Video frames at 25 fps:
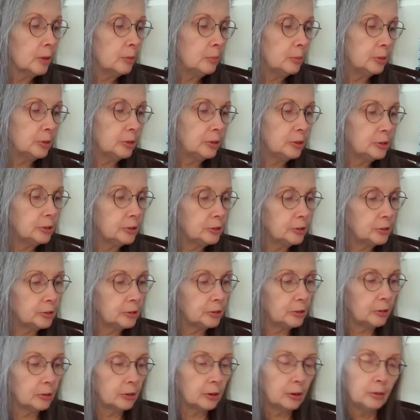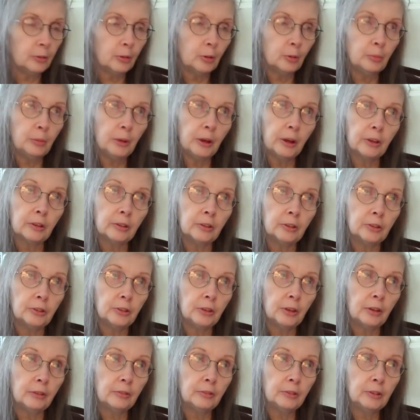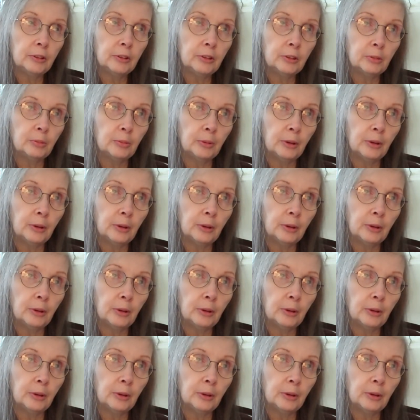But this is a song I wrote back in the 70s,